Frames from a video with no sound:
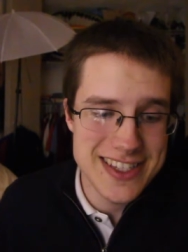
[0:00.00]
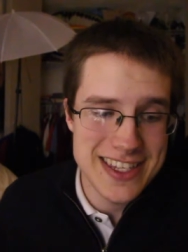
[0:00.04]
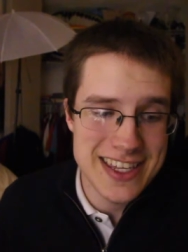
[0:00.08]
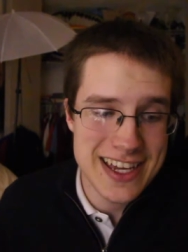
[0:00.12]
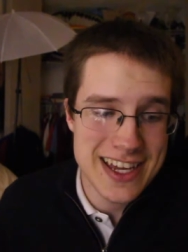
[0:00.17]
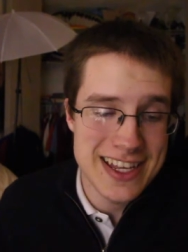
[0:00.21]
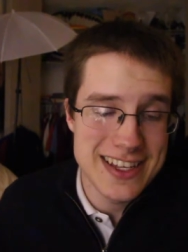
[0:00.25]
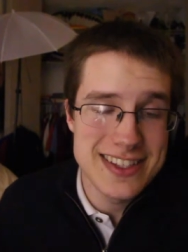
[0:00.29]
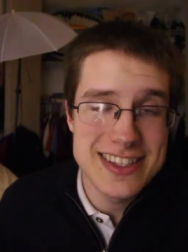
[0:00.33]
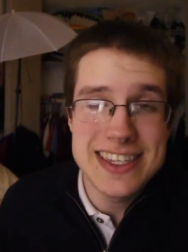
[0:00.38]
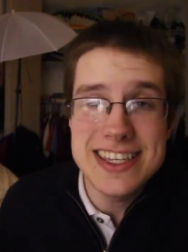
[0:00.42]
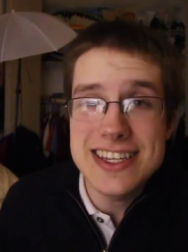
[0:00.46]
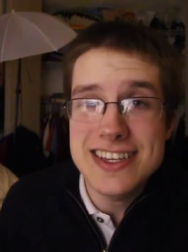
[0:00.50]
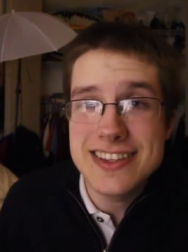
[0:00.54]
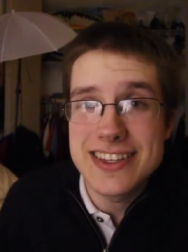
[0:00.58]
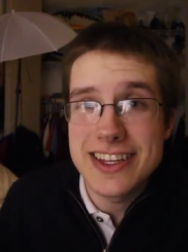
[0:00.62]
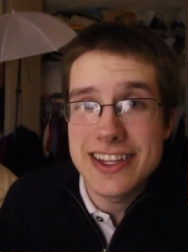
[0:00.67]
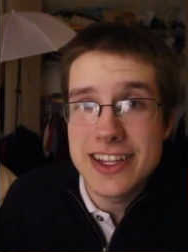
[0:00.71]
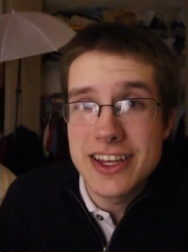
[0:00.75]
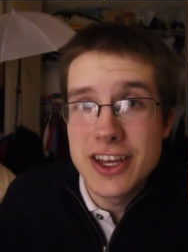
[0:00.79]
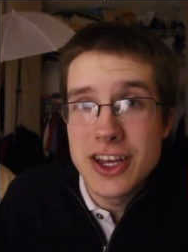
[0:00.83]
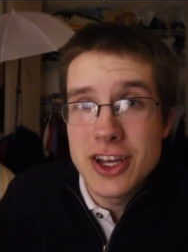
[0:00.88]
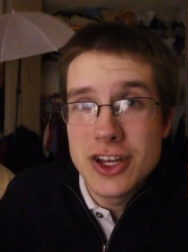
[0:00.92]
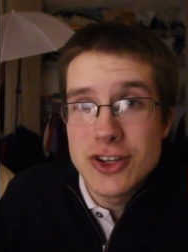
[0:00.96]
the idea
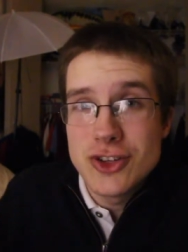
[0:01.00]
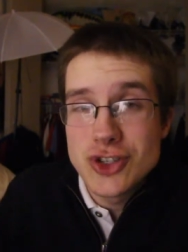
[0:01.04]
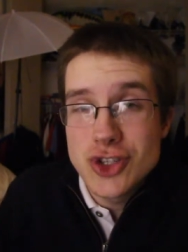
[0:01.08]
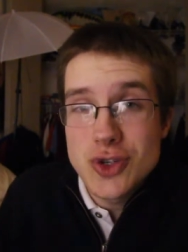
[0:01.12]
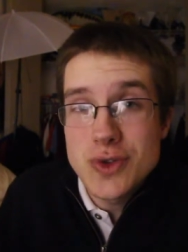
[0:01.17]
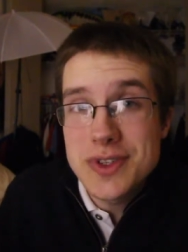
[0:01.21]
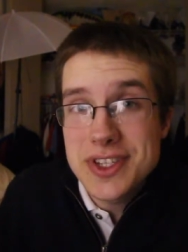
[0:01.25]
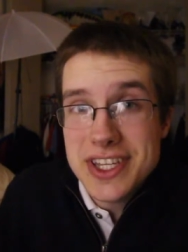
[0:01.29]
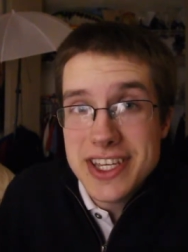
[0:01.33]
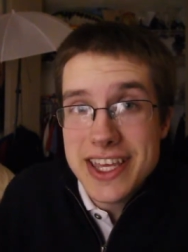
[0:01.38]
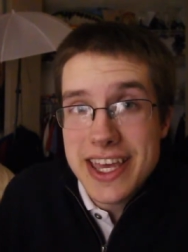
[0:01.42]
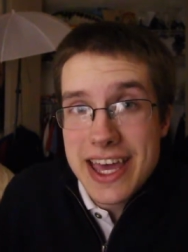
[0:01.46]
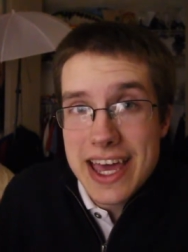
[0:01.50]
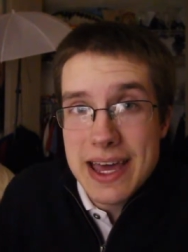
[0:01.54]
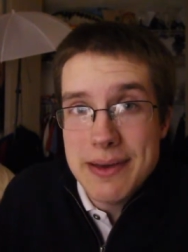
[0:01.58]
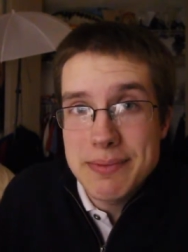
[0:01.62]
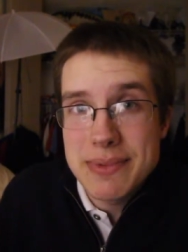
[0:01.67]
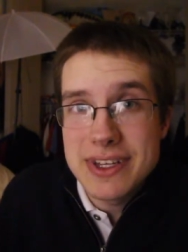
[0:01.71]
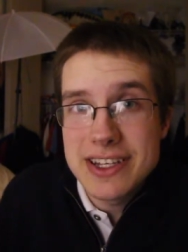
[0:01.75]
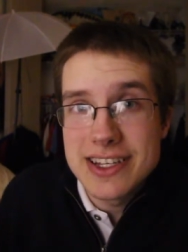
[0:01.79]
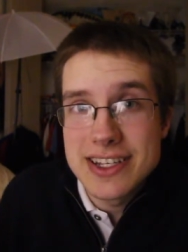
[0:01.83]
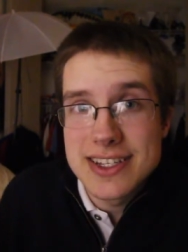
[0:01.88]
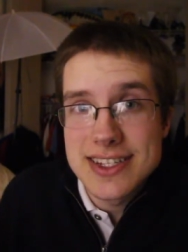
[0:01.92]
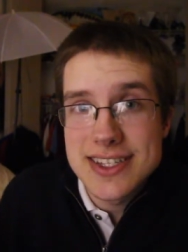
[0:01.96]
that choosing
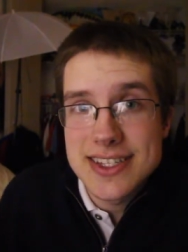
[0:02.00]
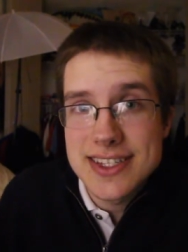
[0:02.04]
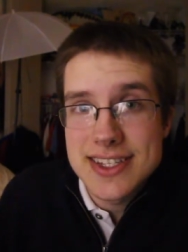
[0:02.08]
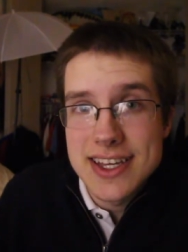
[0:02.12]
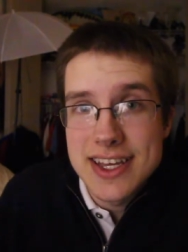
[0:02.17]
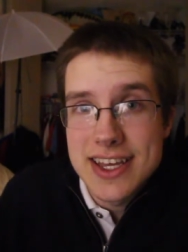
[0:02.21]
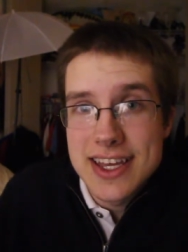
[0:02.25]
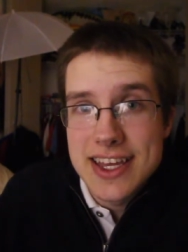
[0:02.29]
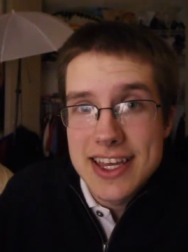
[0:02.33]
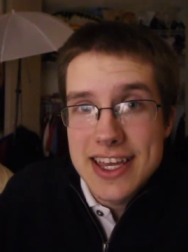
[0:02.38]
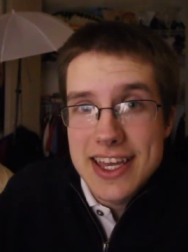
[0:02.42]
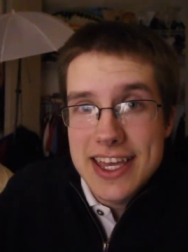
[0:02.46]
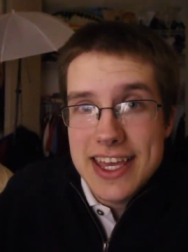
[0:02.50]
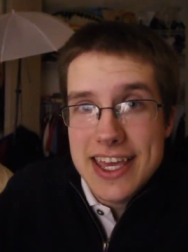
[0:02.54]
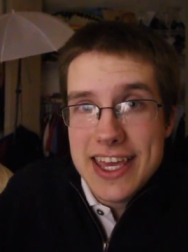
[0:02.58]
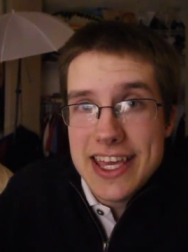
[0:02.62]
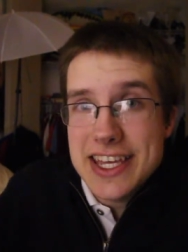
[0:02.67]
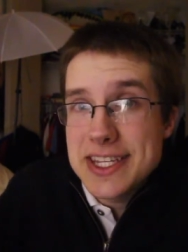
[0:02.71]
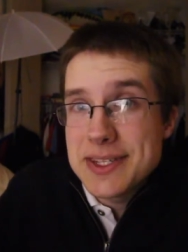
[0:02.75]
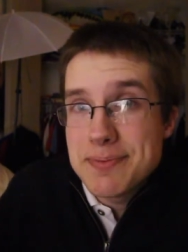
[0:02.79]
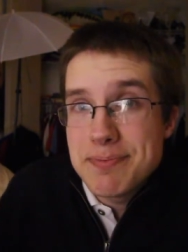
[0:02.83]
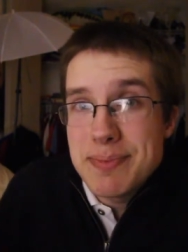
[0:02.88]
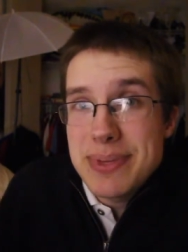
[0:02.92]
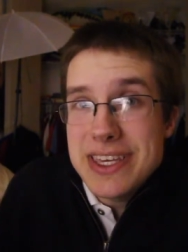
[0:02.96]
happiness
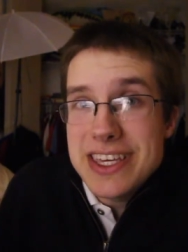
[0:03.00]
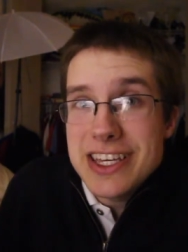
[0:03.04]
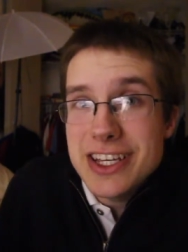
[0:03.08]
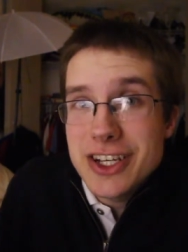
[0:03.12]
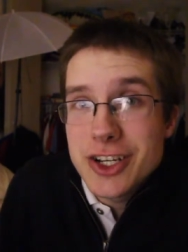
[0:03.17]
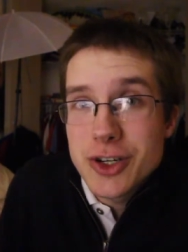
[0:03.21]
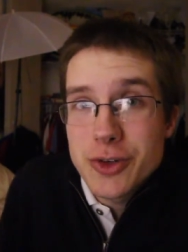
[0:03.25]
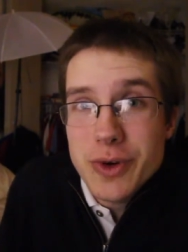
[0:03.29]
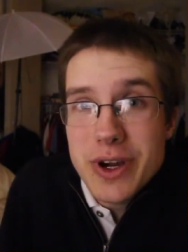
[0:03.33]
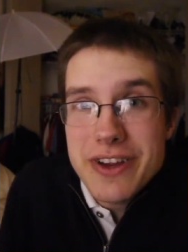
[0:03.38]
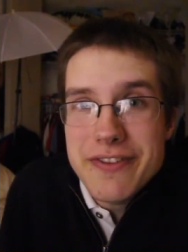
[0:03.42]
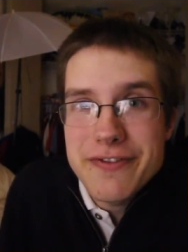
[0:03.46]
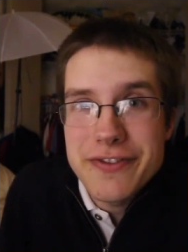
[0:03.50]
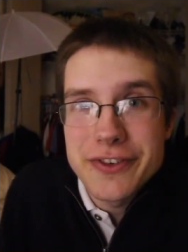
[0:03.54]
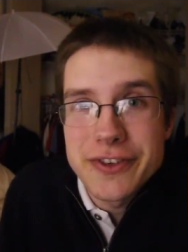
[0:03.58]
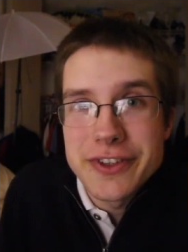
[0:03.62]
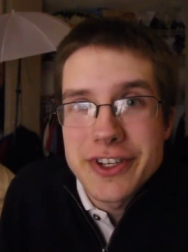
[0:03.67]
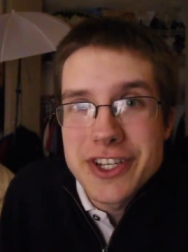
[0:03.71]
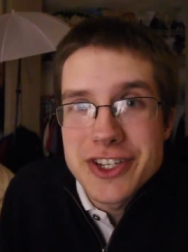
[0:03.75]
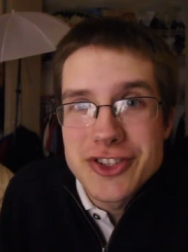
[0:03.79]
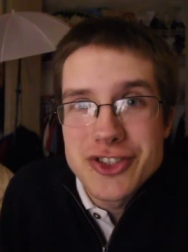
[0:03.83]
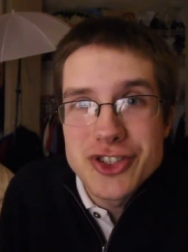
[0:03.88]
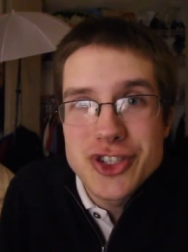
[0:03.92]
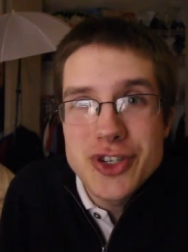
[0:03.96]
is being grateful,
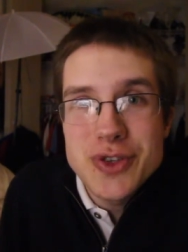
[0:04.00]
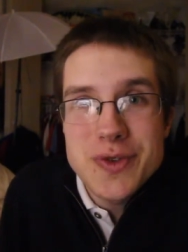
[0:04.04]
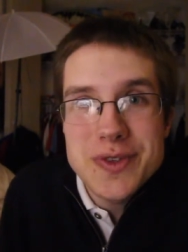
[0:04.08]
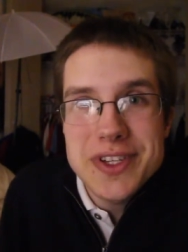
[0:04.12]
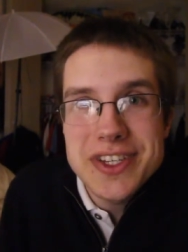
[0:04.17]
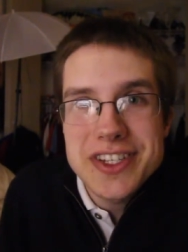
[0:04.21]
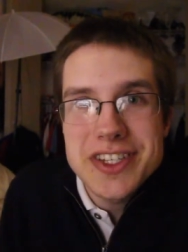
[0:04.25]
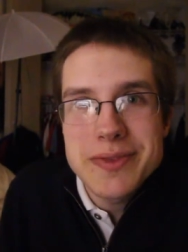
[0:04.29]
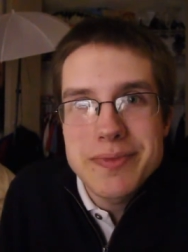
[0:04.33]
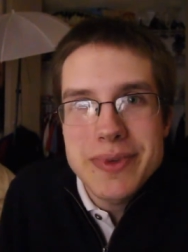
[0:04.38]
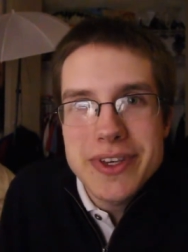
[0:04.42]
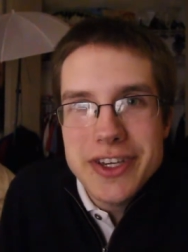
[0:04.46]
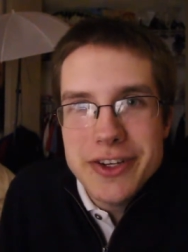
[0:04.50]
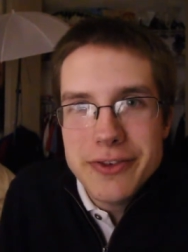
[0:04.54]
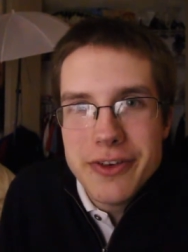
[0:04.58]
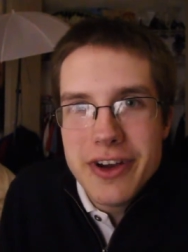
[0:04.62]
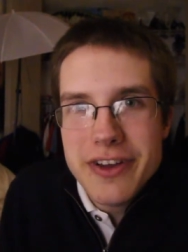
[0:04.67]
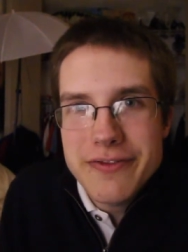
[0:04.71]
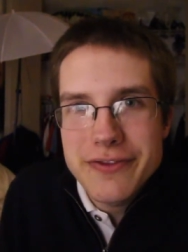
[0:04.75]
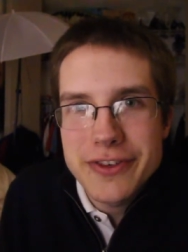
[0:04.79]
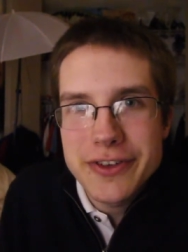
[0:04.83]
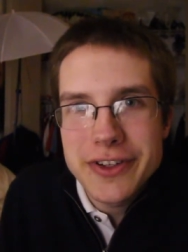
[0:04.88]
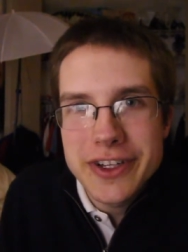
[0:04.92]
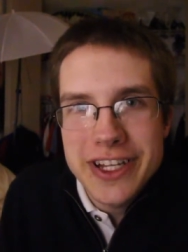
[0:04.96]
is choosing to be
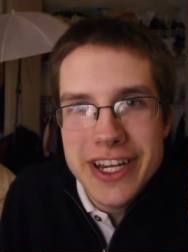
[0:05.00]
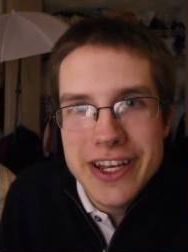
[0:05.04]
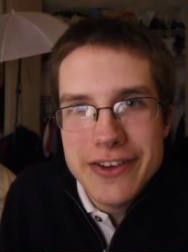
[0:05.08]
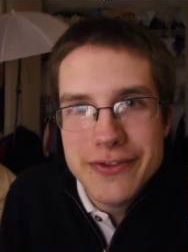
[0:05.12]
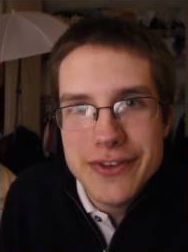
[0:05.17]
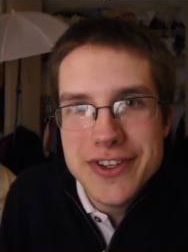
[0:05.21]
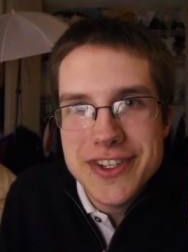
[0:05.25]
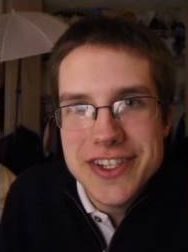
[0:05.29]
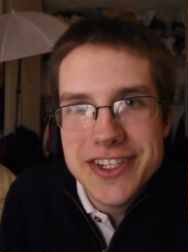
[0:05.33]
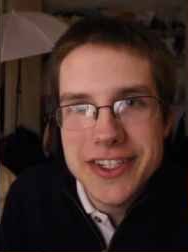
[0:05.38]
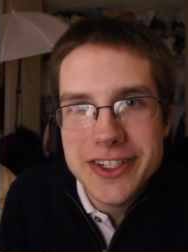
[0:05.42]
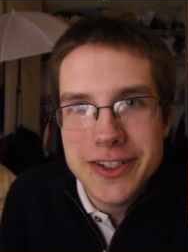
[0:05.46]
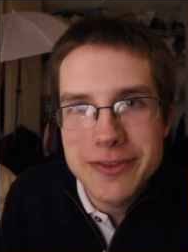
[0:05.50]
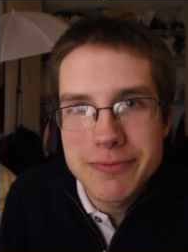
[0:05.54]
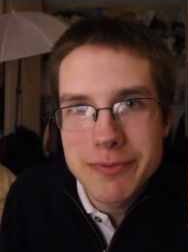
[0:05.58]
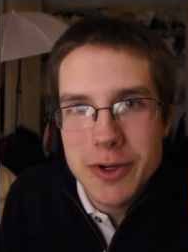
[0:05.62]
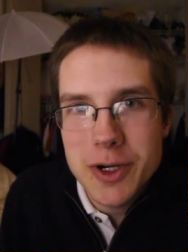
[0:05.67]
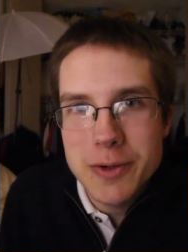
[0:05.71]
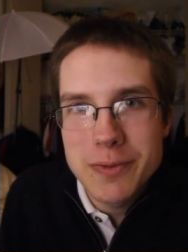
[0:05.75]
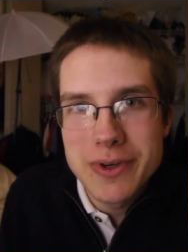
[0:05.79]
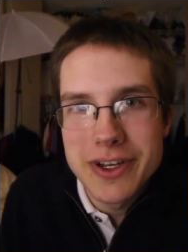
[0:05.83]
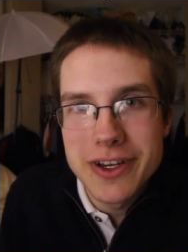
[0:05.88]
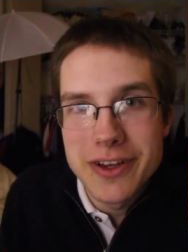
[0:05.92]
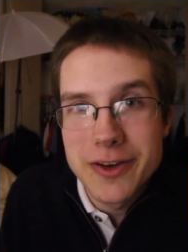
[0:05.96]
grateful in every single
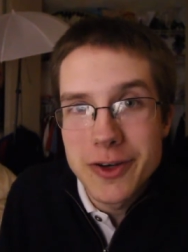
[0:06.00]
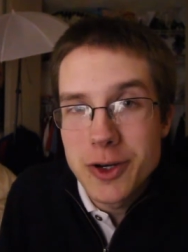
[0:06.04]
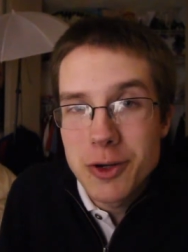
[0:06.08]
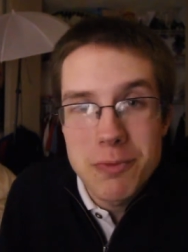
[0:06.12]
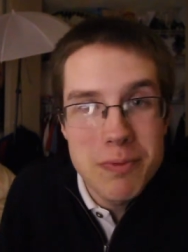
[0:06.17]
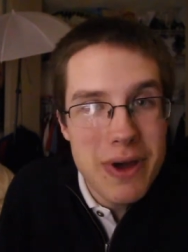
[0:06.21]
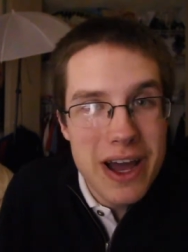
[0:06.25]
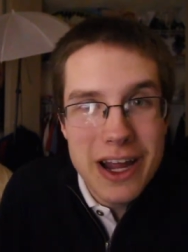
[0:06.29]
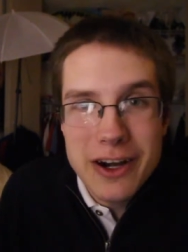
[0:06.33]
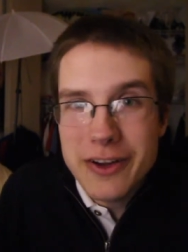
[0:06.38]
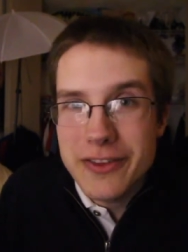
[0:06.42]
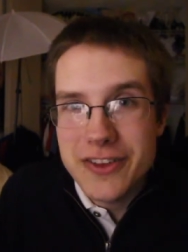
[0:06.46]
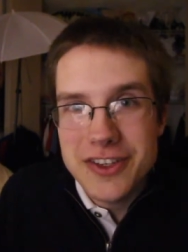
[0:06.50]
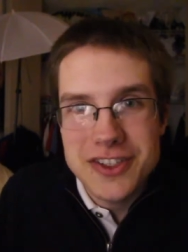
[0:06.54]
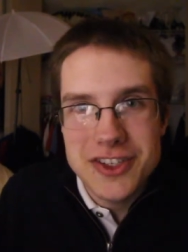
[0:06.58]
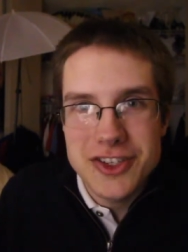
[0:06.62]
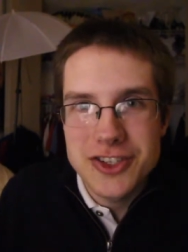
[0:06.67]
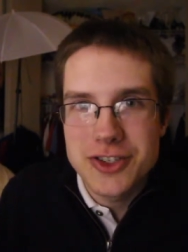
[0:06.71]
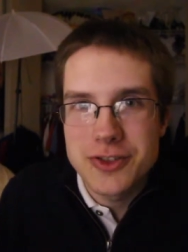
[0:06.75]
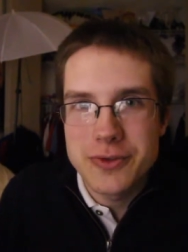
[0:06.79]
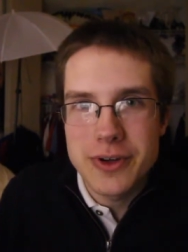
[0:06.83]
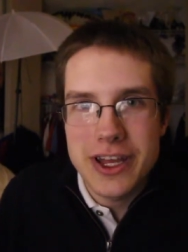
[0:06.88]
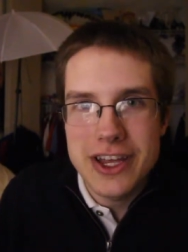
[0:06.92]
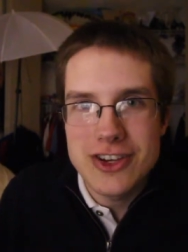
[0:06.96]
moment, no matter the
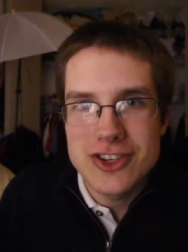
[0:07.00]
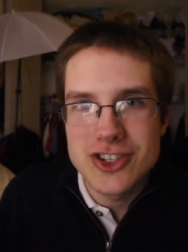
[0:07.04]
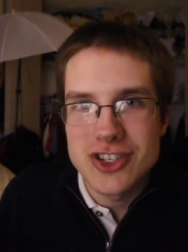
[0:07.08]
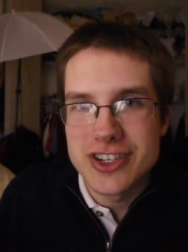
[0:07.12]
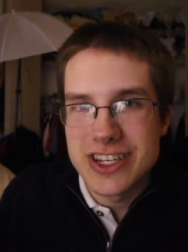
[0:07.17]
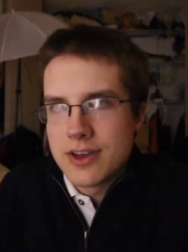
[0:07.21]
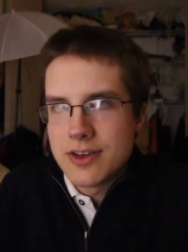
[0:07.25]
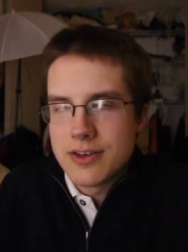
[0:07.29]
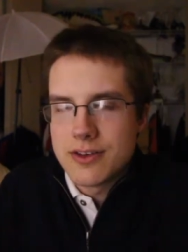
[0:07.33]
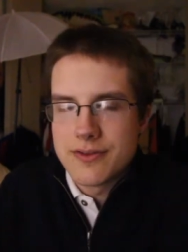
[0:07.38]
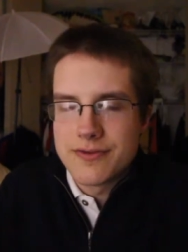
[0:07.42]
situation.